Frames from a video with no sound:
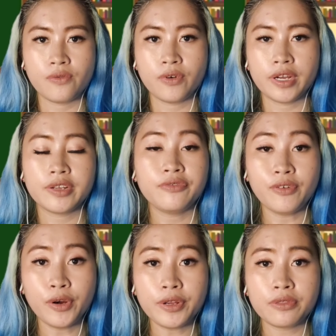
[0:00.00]
For the
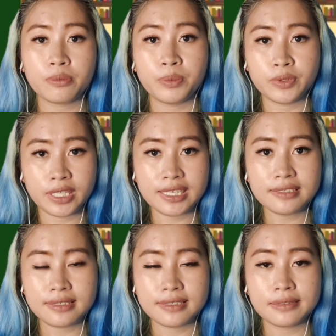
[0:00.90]
fourth
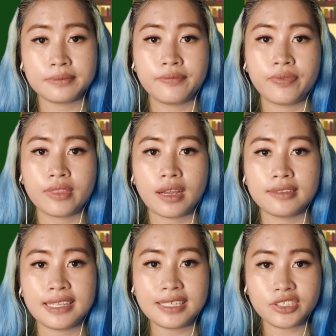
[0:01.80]
bullets,
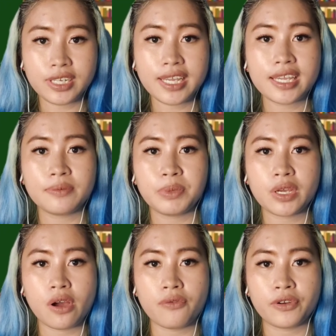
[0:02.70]
teaching can
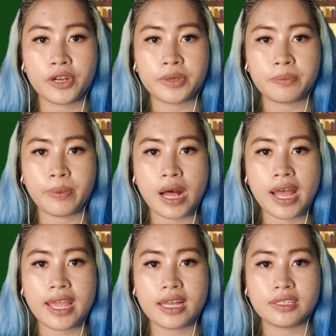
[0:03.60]
be covered
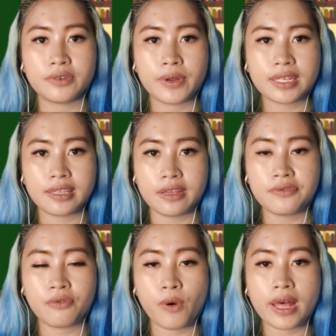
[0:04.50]
by a
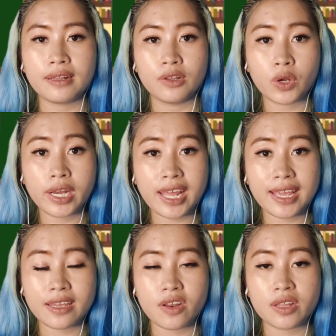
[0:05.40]
directive while
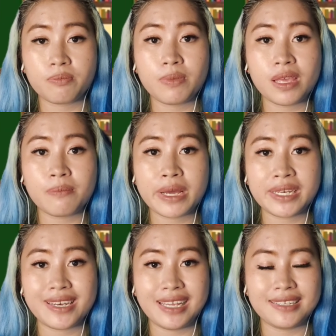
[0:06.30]
learning cannot be
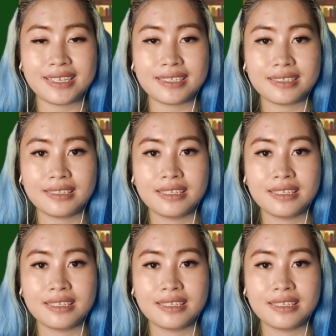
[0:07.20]
mandated.